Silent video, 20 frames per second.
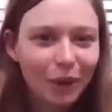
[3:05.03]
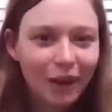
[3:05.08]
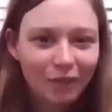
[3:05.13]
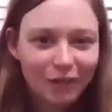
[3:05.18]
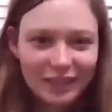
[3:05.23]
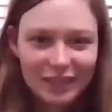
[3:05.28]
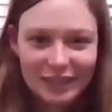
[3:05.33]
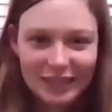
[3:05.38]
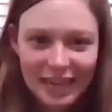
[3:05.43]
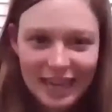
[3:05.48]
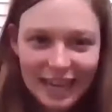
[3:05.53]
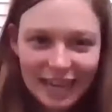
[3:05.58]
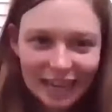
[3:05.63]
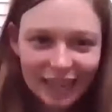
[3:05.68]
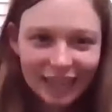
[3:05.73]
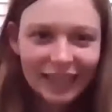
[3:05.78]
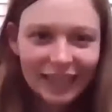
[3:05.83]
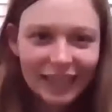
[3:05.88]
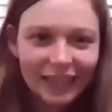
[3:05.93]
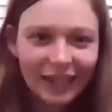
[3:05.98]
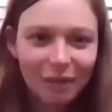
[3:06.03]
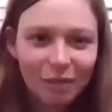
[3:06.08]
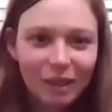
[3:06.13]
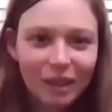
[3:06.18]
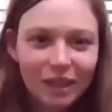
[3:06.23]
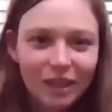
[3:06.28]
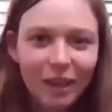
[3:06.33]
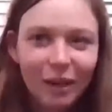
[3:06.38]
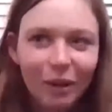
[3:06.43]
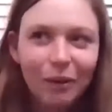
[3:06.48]
You have to stay.
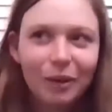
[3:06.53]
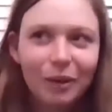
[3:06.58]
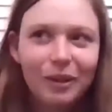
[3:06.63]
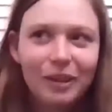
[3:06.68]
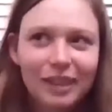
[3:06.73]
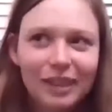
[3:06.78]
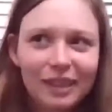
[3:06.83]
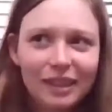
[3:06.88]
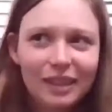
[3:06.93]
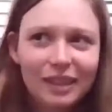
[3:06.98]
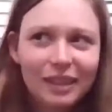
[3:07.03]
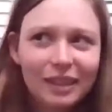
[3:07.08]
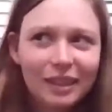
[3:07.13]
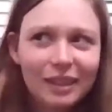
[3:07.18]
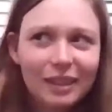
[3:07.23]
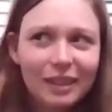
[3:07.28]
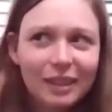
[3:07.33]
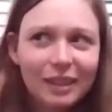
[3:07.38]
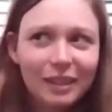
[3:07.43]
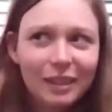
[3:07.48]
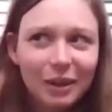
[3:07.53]
I'm like, oh.